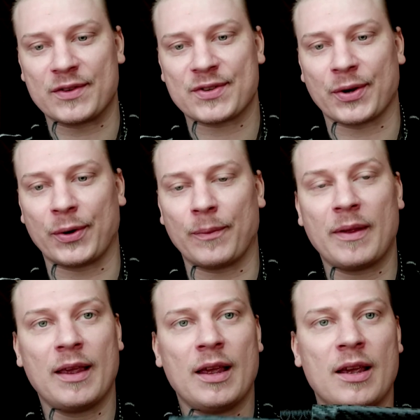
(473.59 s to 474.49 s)
So,
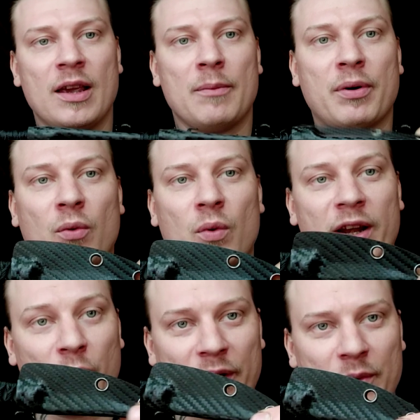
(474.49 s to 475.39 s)
but
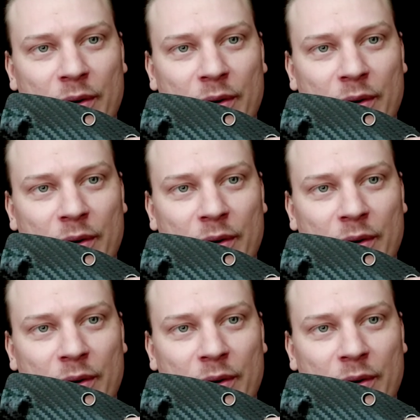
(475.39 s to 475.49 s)
anyway,